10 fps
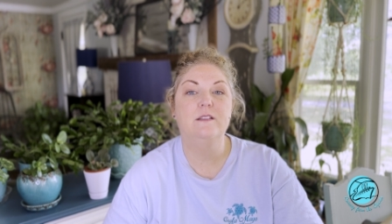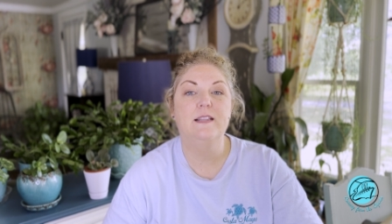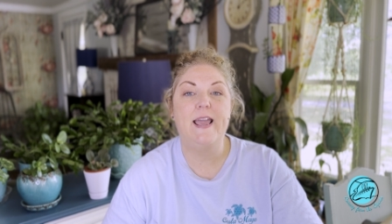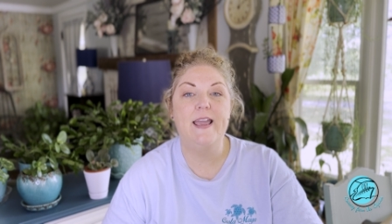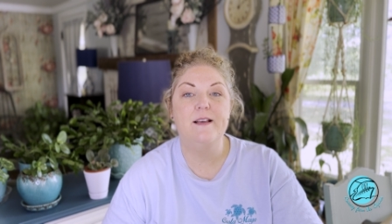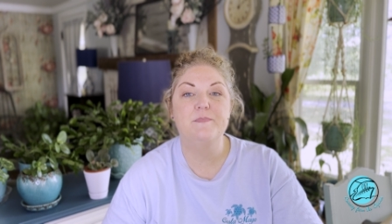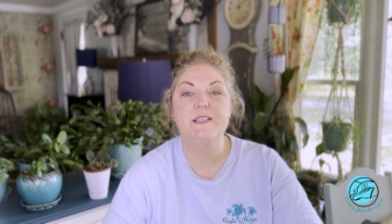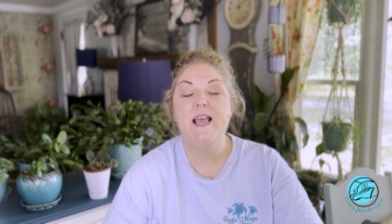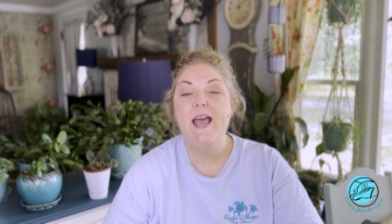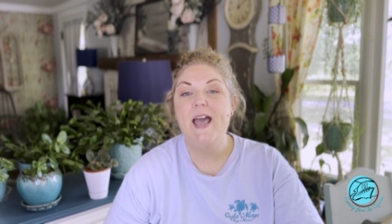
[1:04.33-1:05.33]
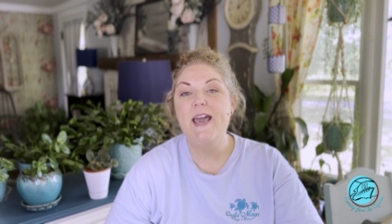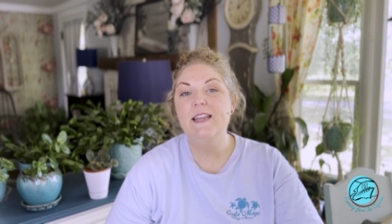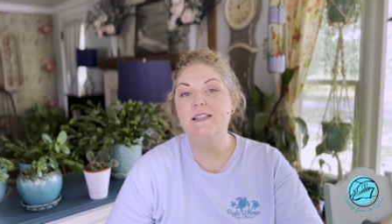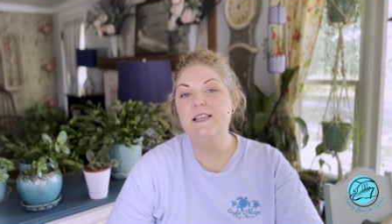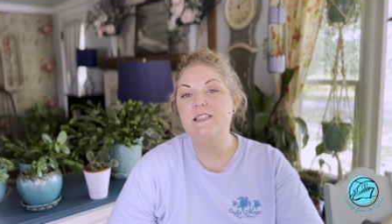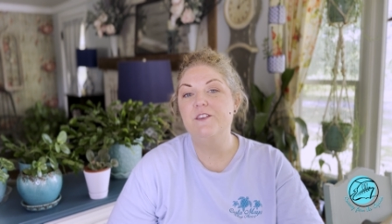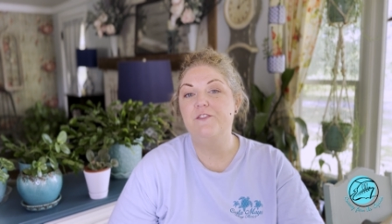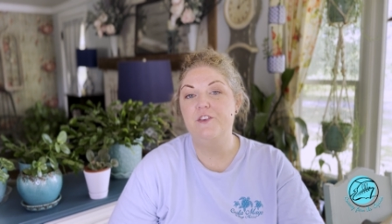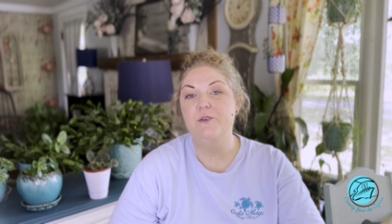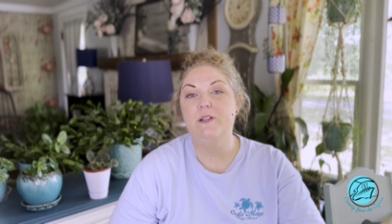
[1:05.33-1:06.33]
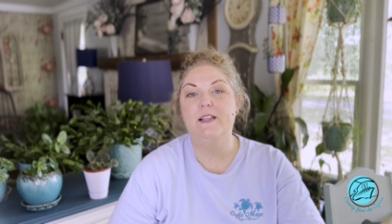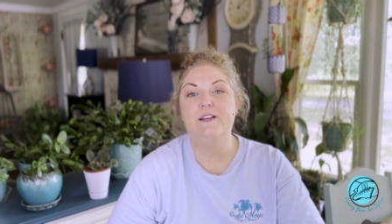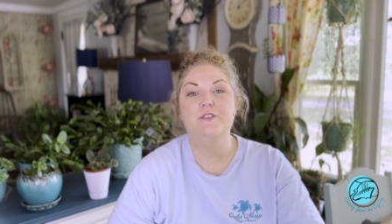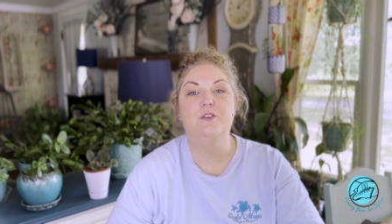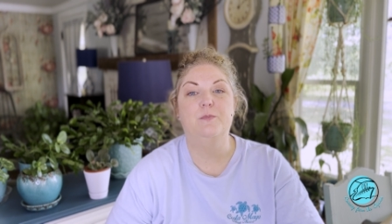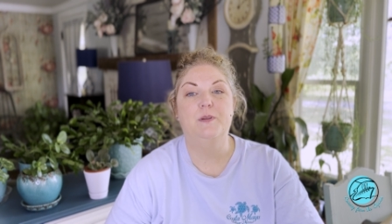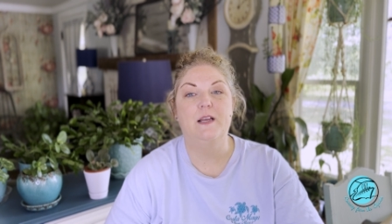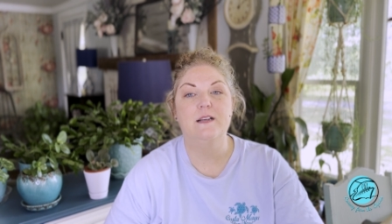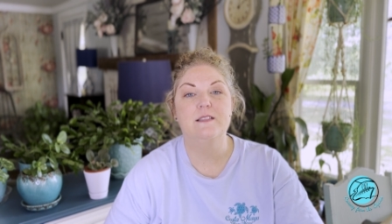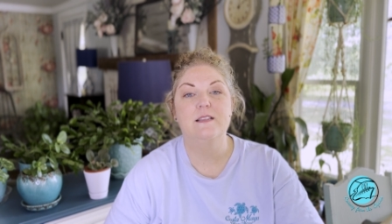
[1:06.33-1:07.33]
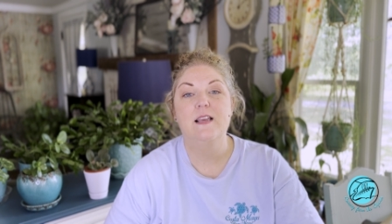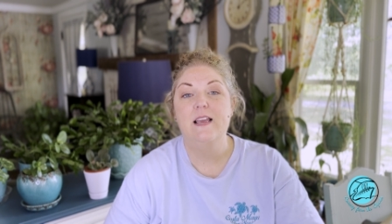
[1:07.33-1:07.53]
lamps, and at least a few electrical plugs.